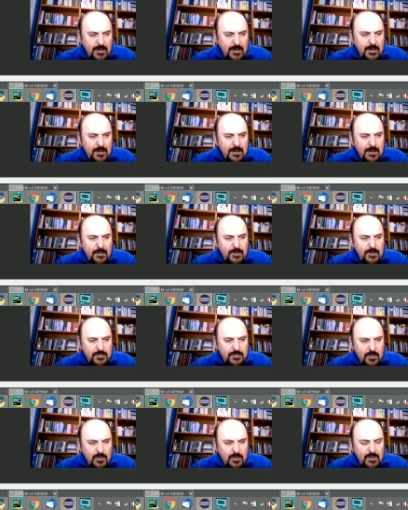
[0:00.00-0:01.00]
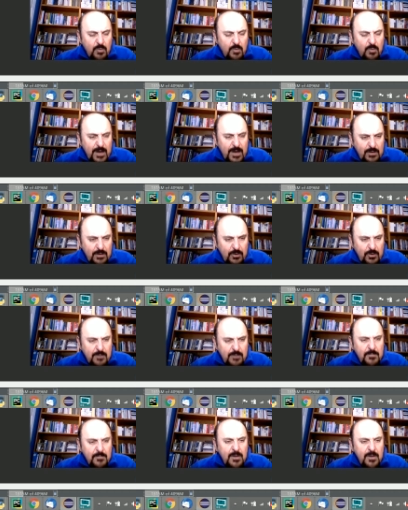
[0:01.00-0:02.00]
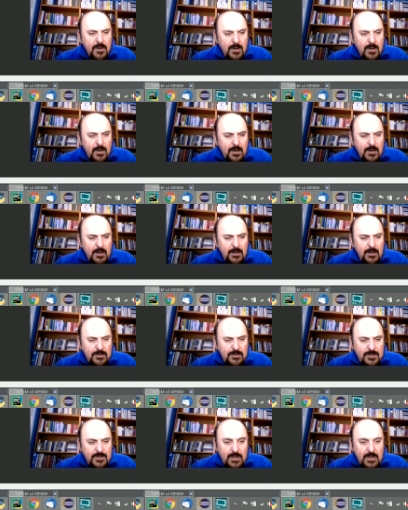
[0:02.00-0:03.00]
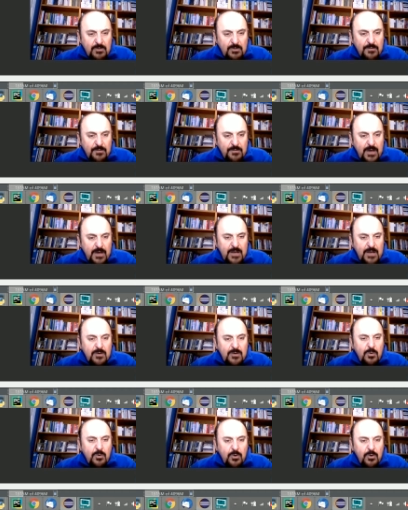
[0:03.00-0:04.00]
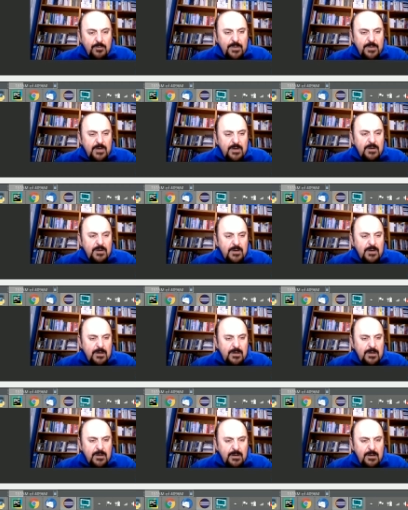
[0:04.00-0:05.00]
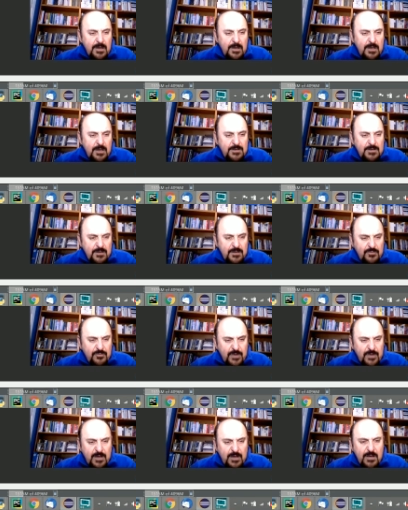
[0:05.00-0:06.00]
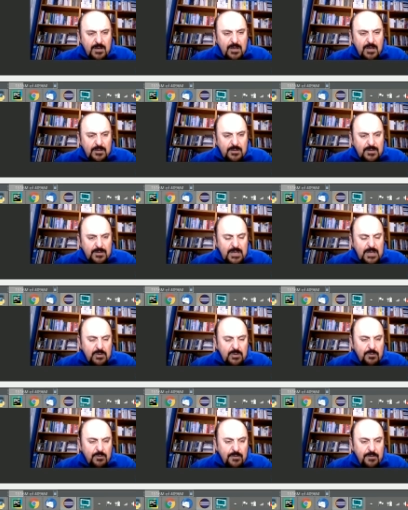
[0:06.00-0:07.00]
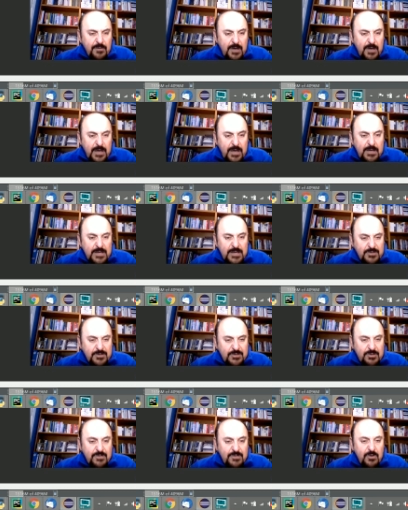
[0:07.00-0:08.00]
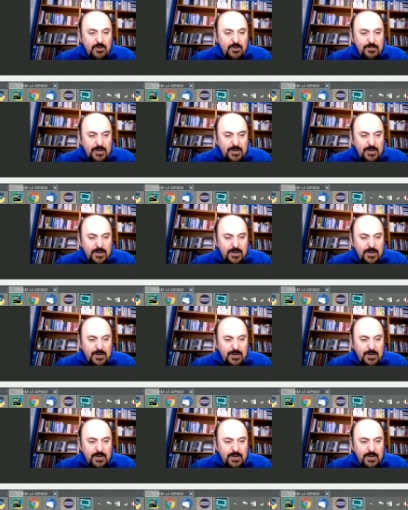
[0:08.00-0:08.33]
corresponding value. The result of A or B is 3. The result of A exclusive or B